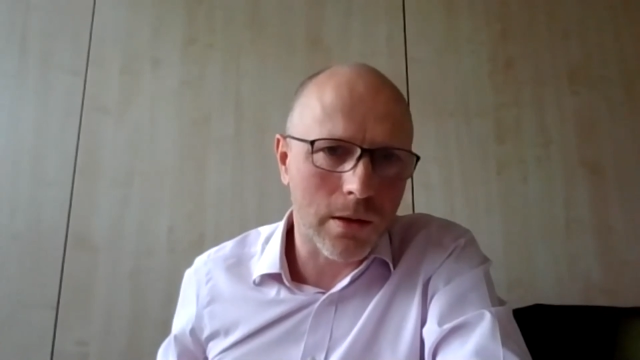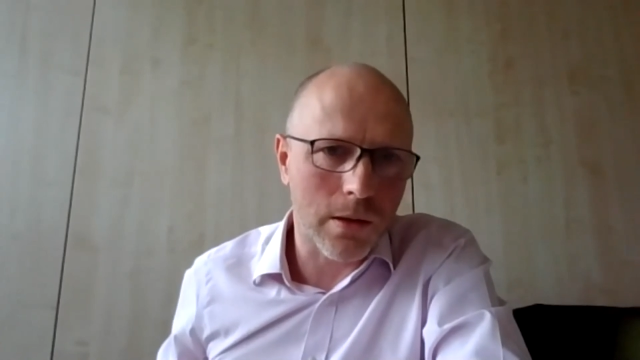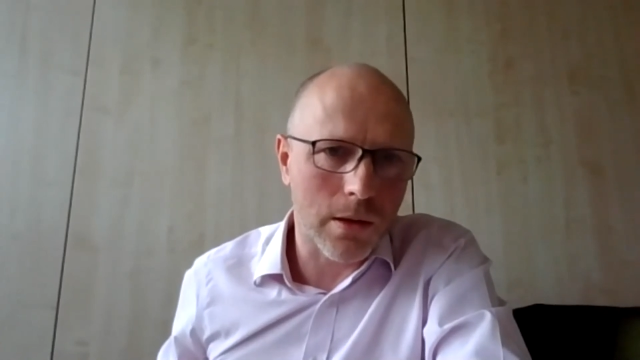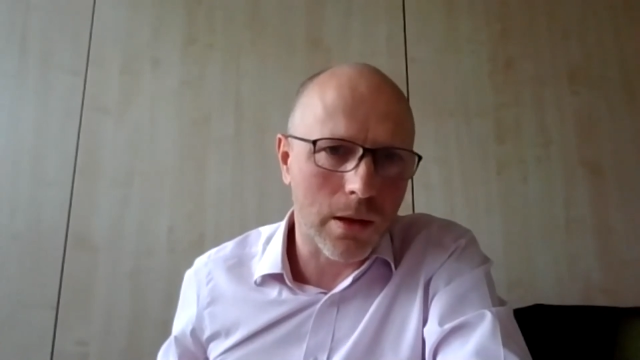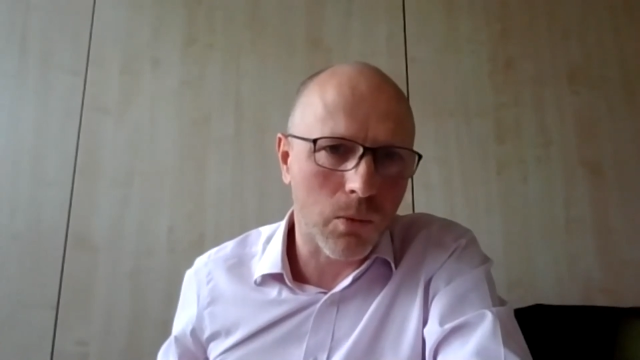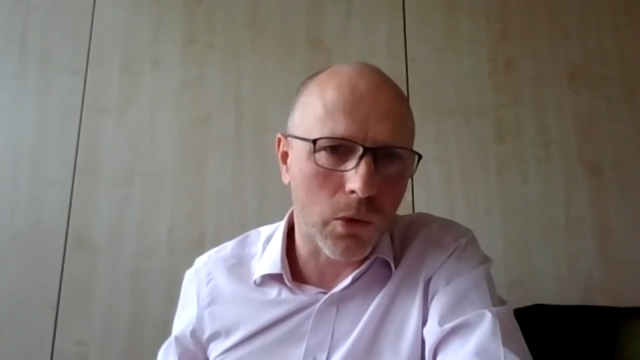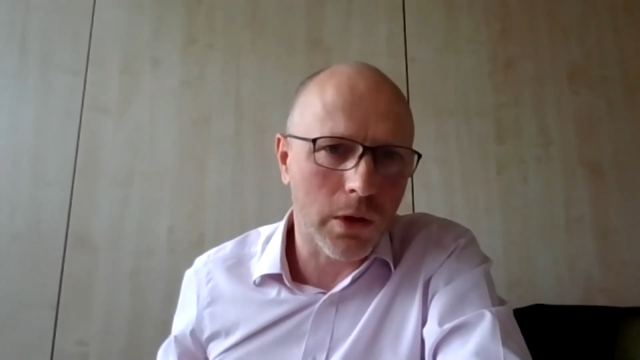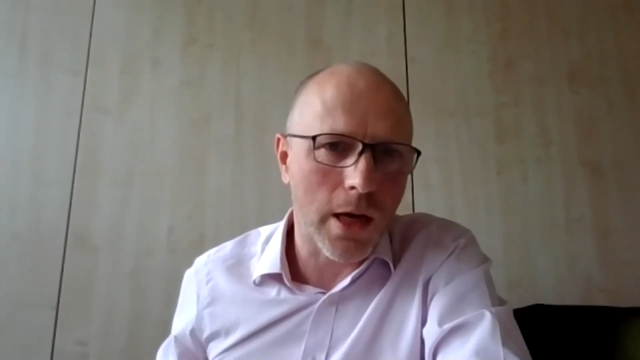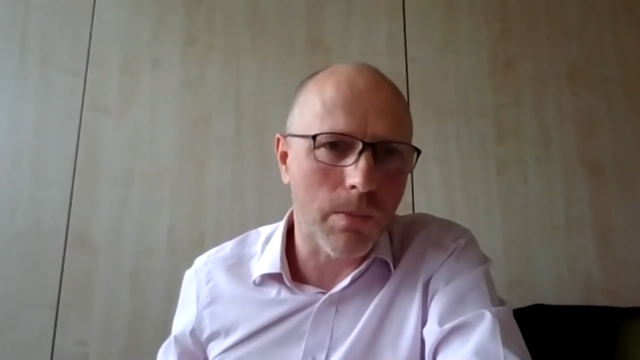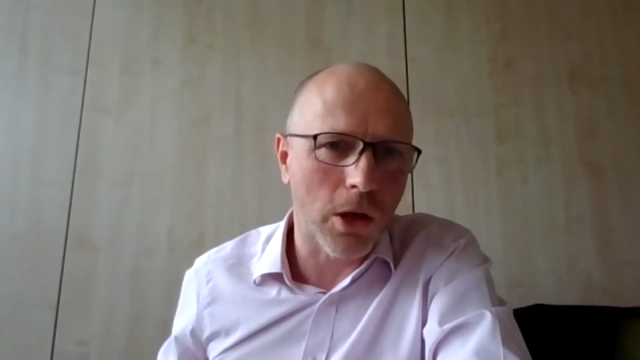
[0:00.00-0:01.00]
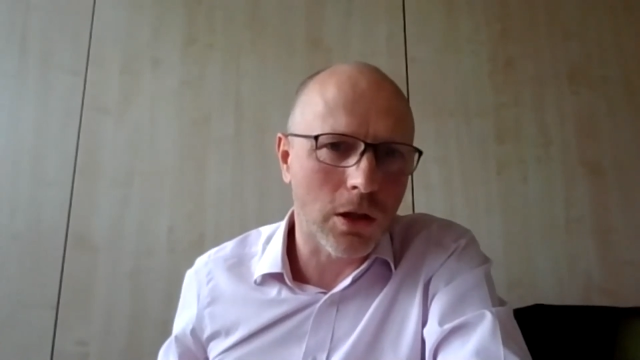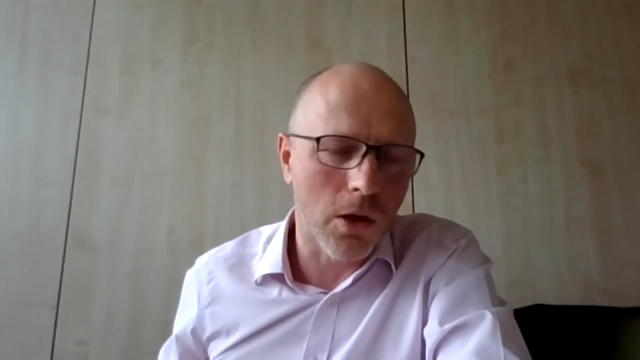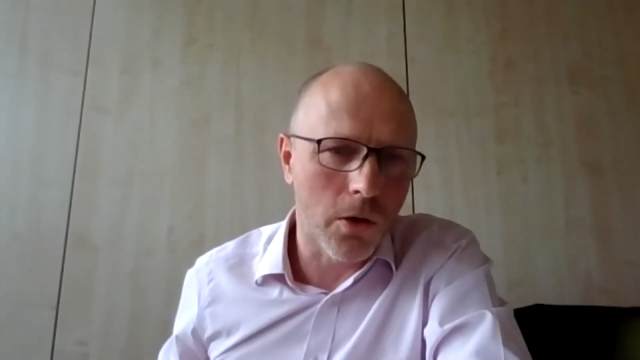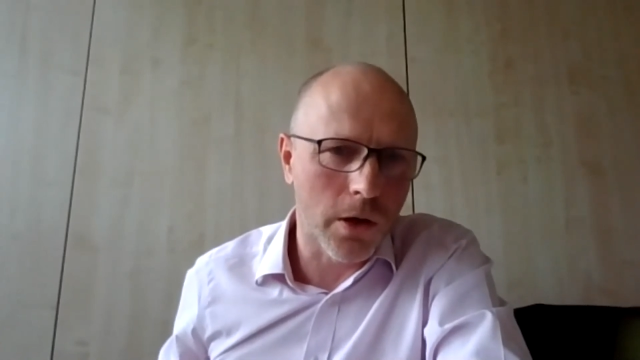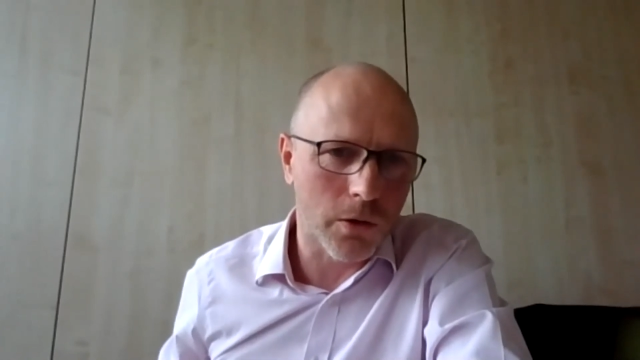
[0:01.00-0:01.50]
it will take much
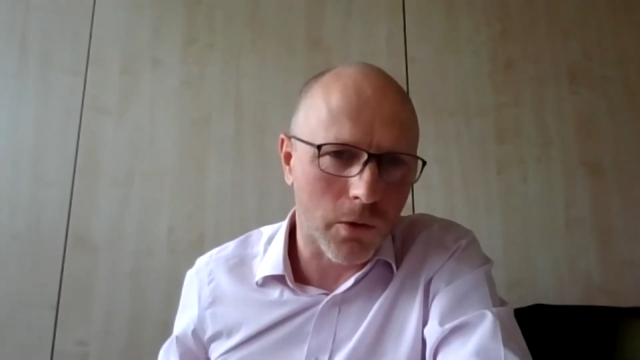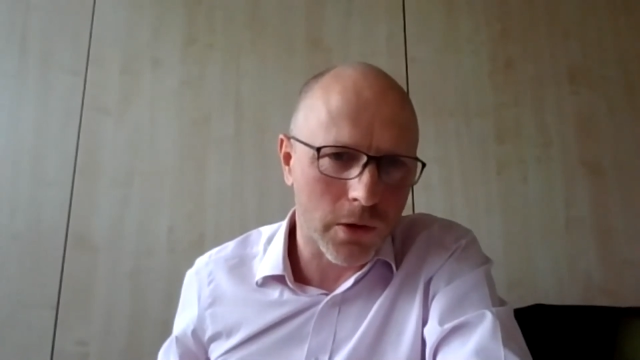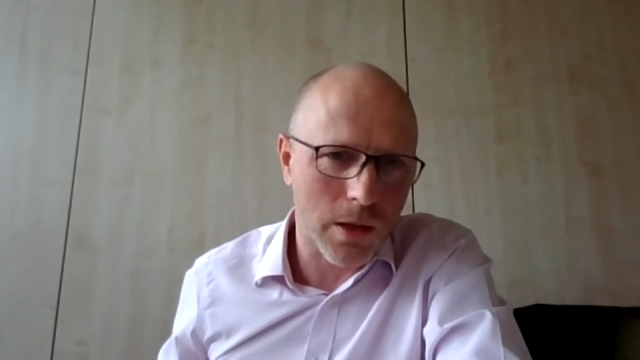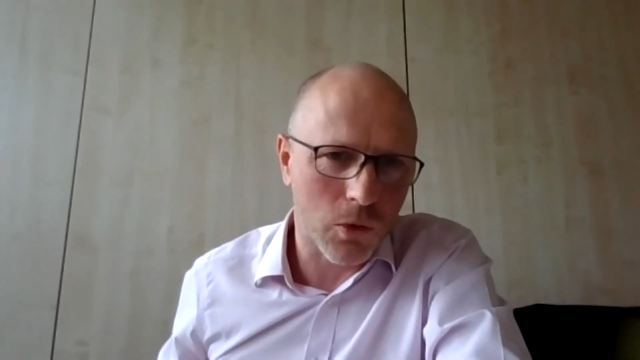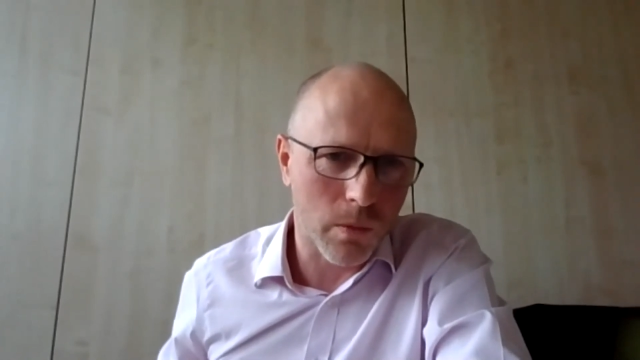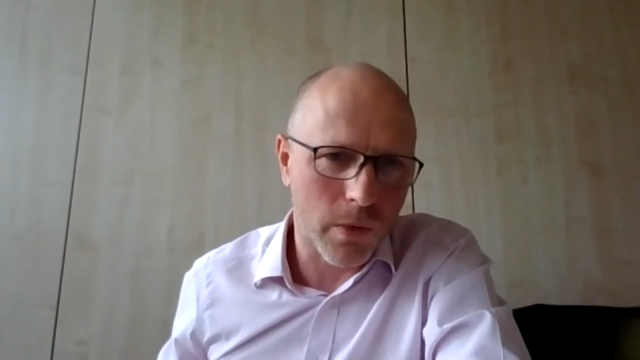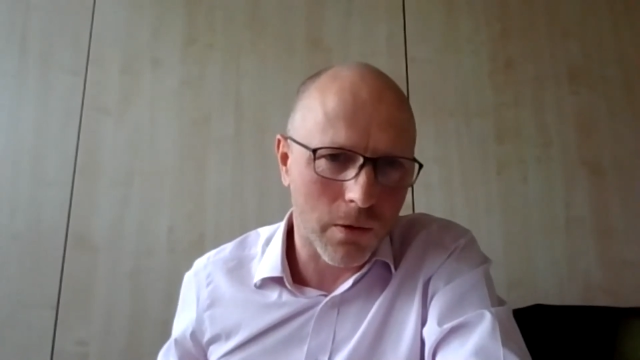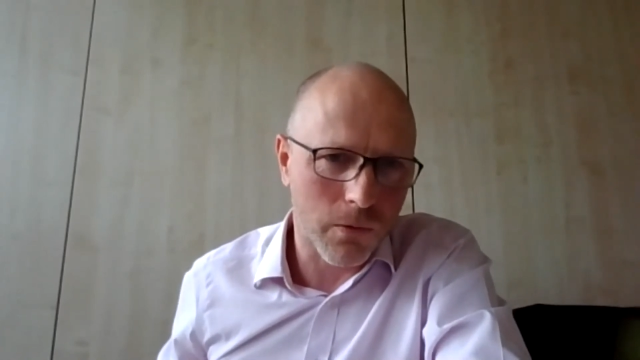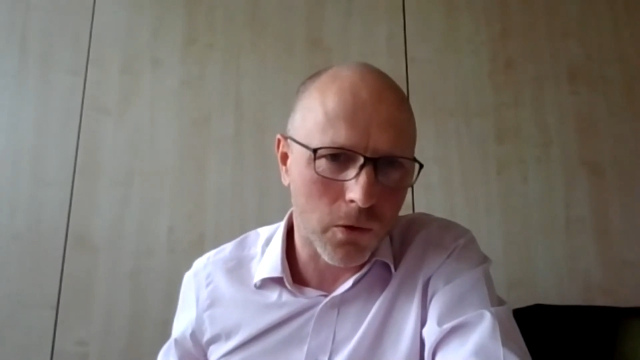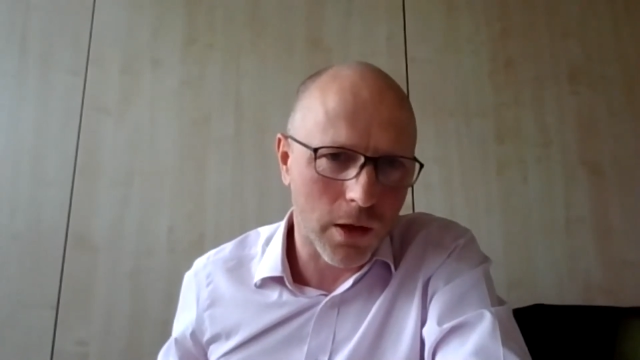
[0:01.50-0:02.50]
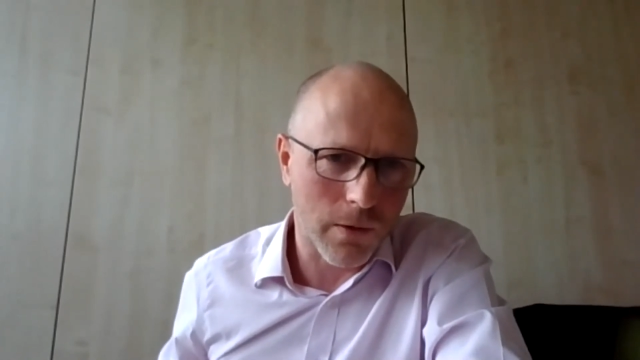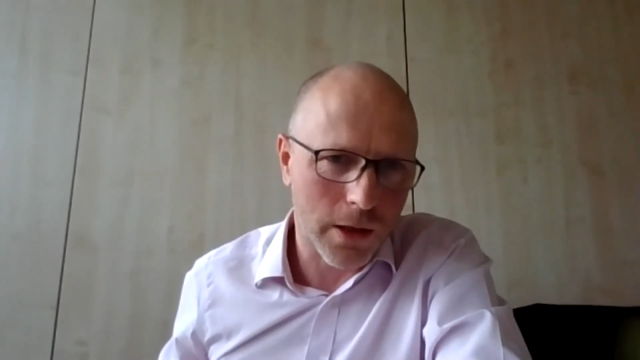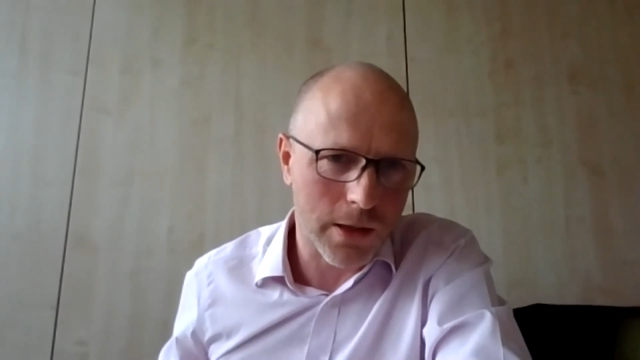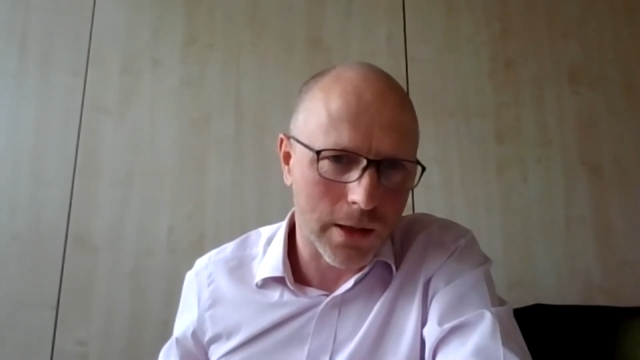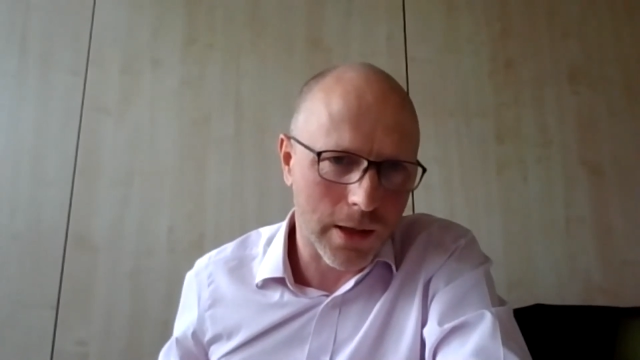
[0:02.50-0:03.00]
longer for them to be fully
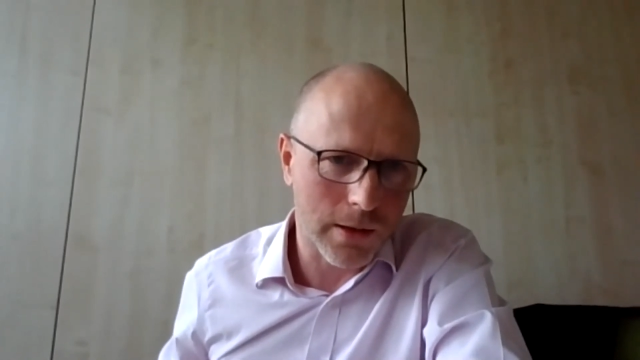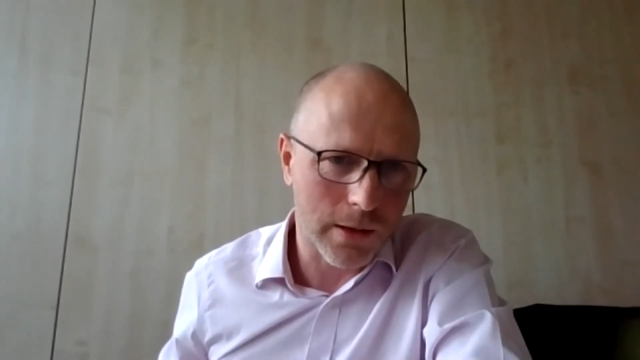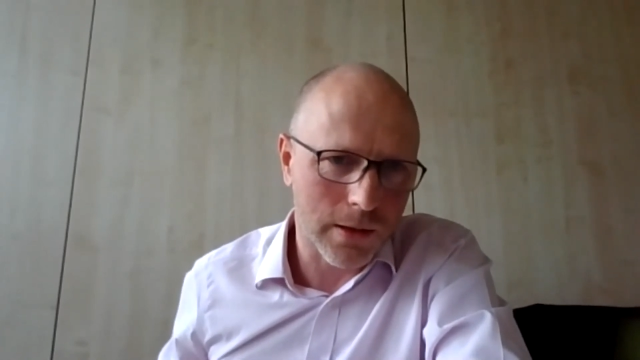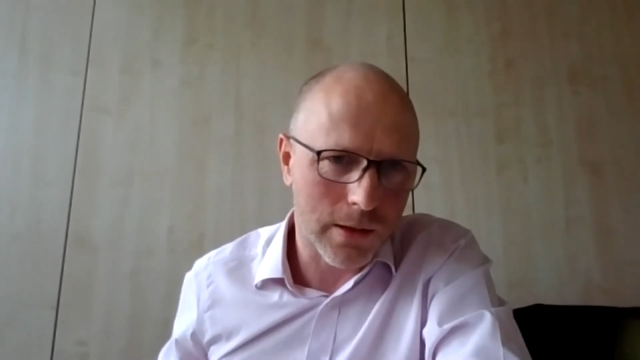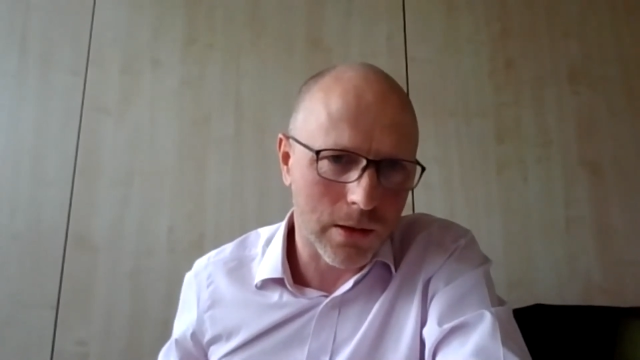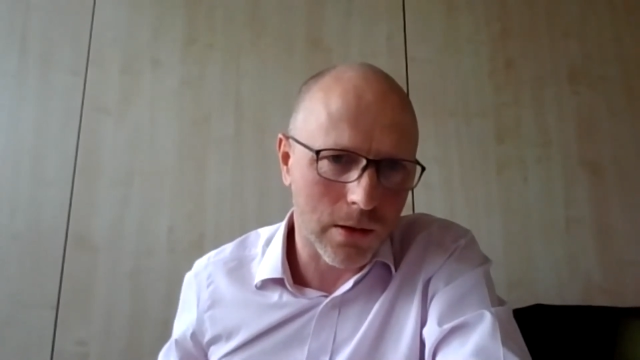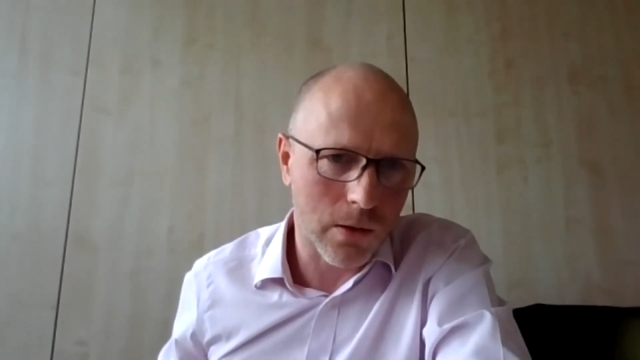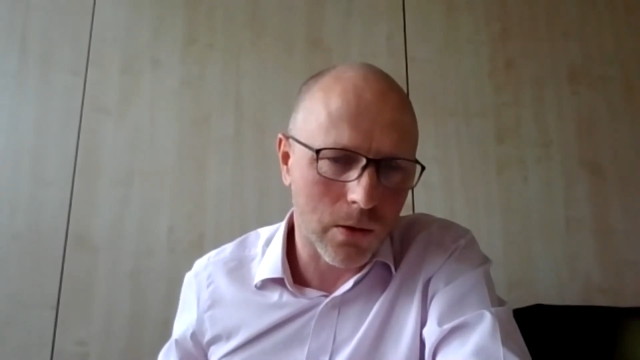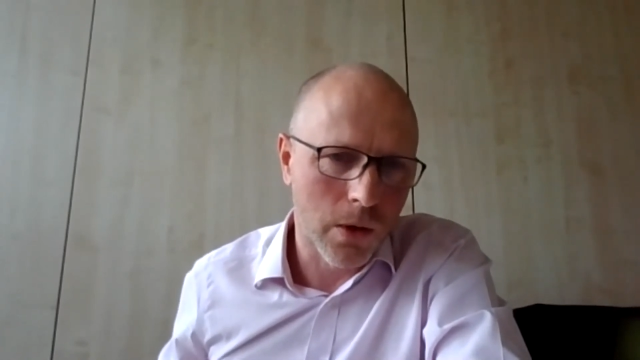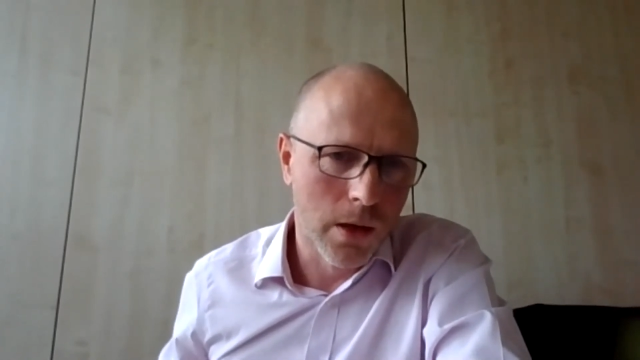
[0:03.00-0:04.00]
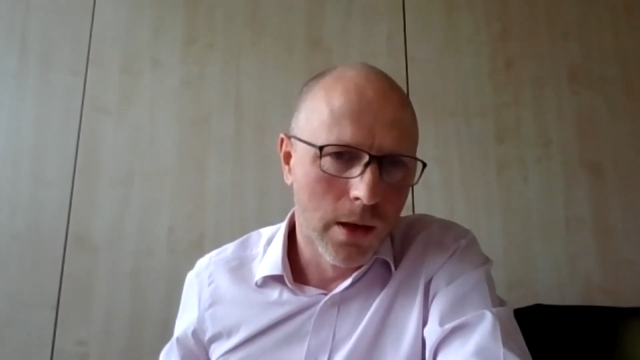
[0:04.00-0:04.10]
vaccinated. So,